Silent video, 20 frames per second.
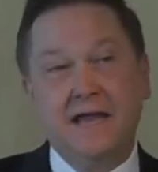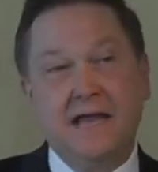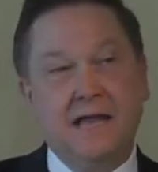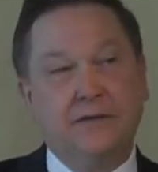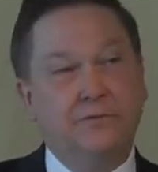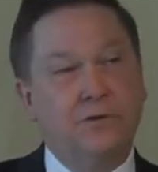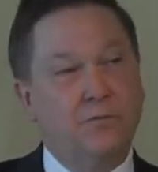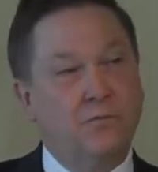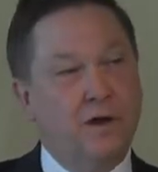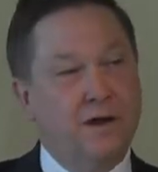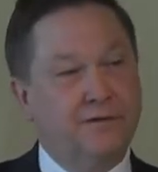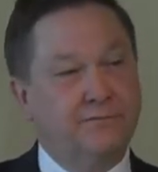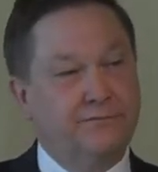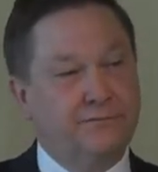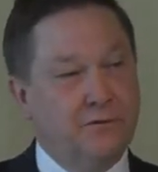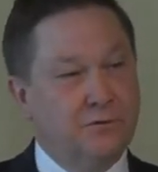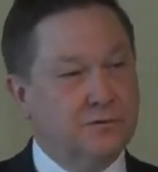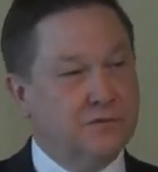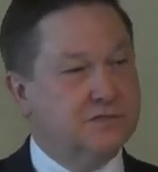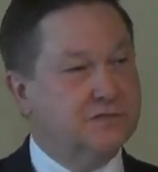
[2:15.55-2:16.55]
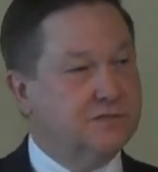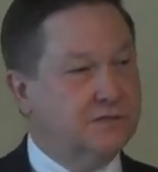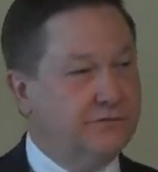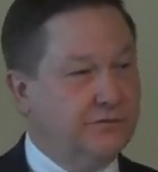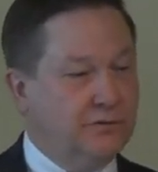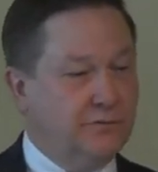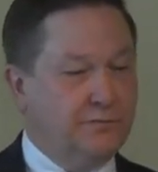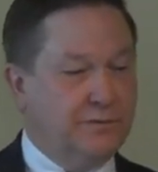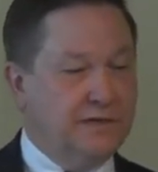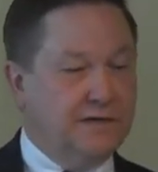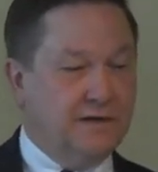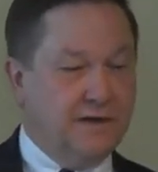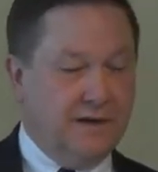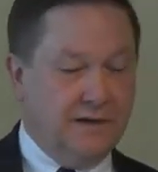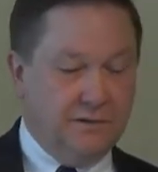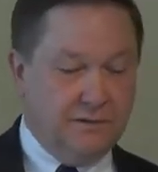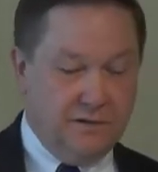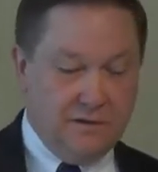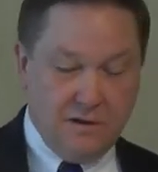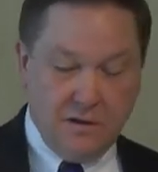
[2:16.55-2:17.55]
And we want to focus a little bit
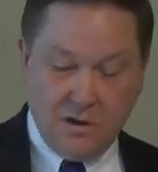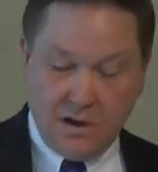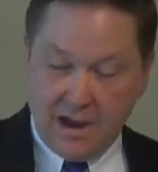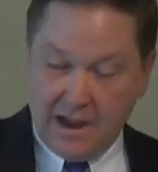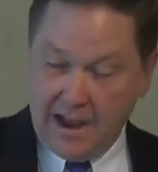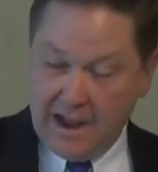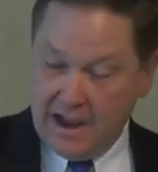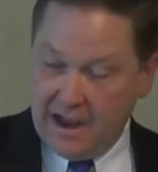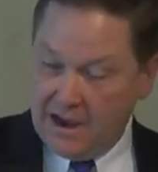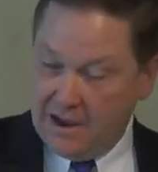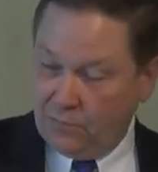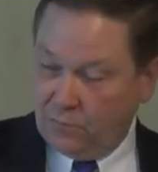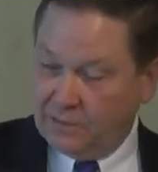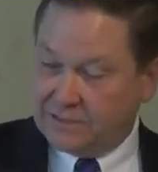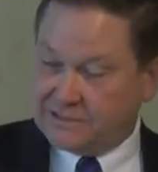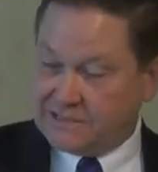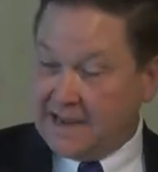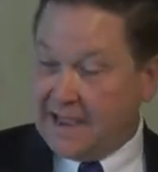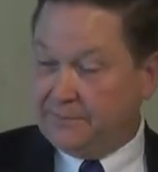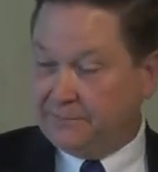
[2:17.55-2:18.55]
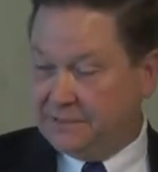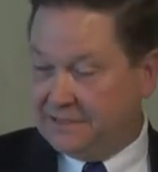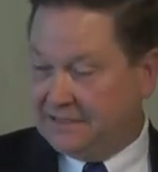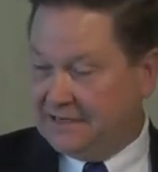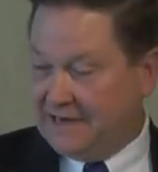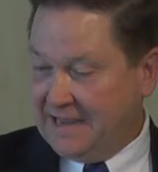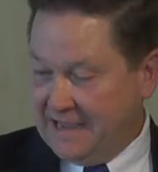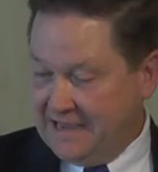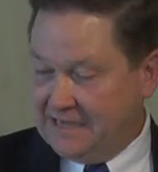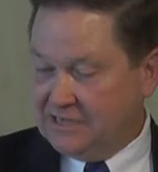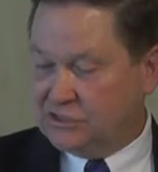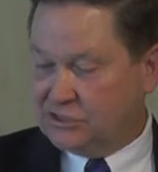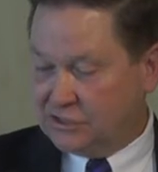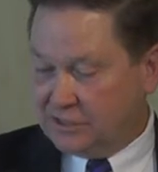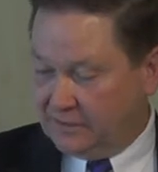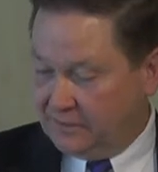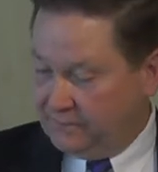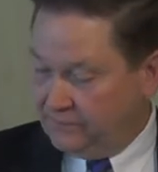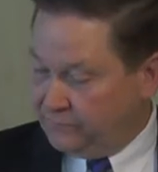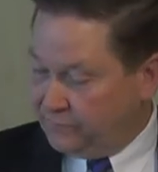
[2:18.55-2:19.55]
on what's happened in
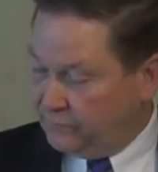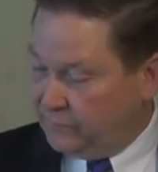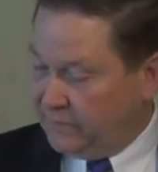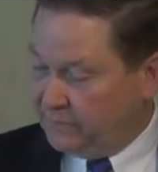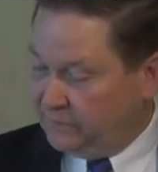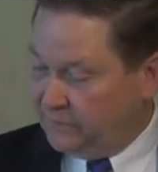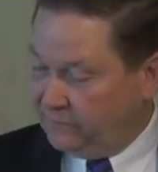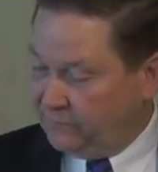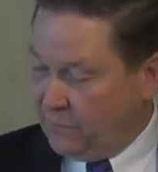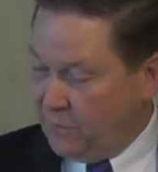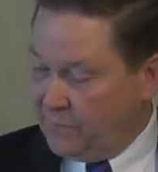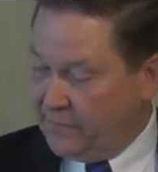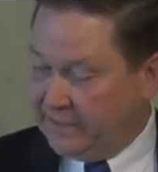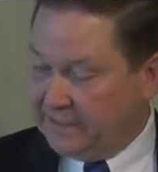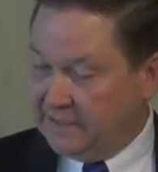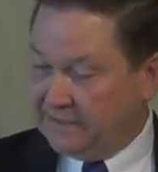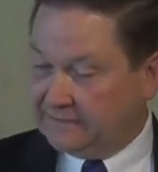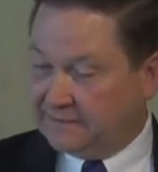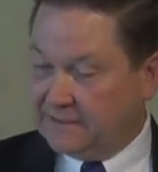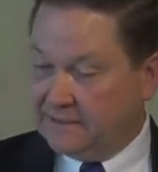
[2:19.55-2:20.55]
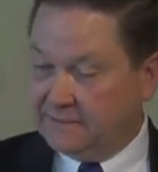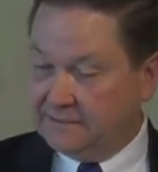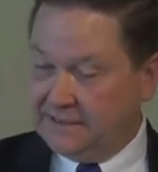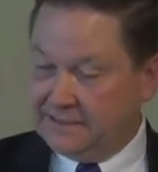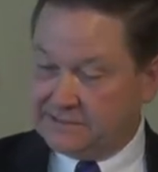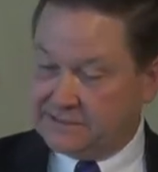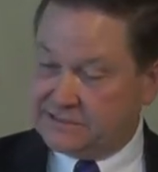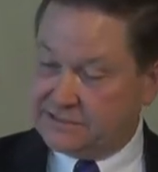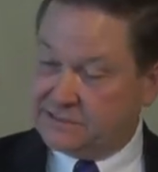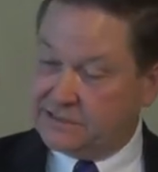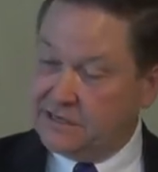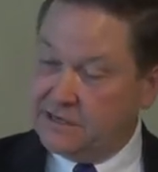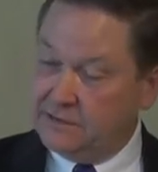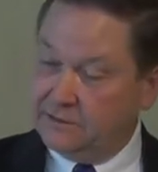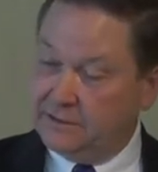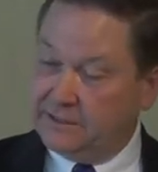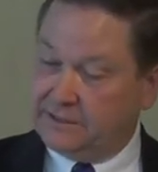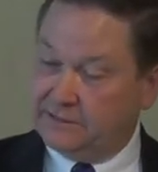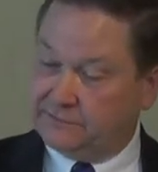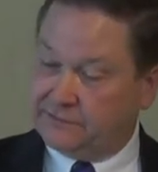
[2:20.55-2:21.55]
Asia. But before we get there, let's
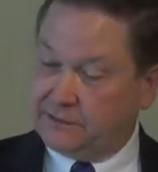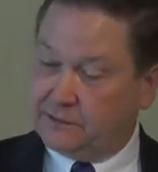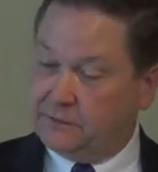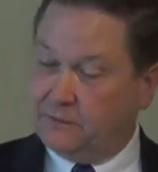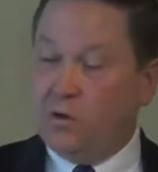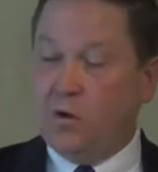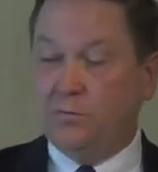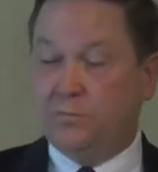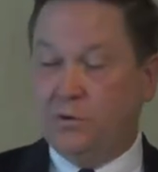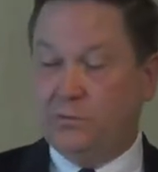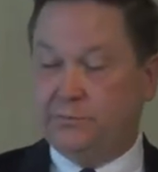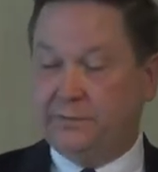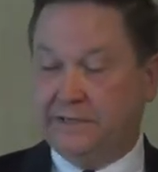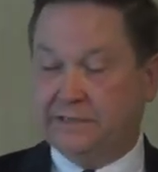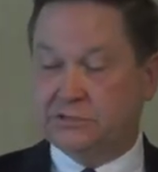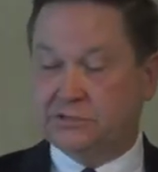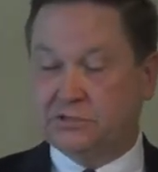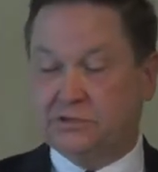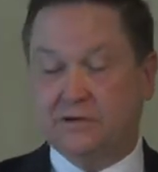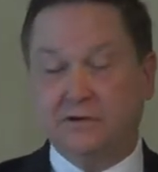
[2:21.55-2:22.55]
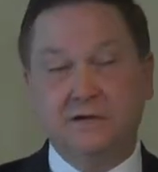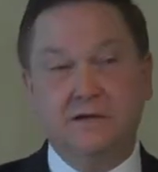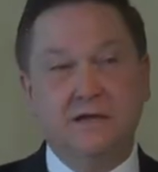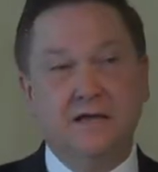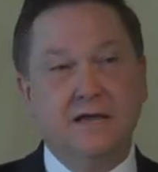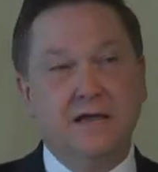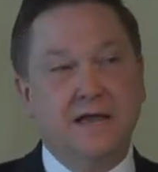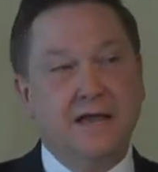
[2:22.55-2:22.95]
look at the global picture.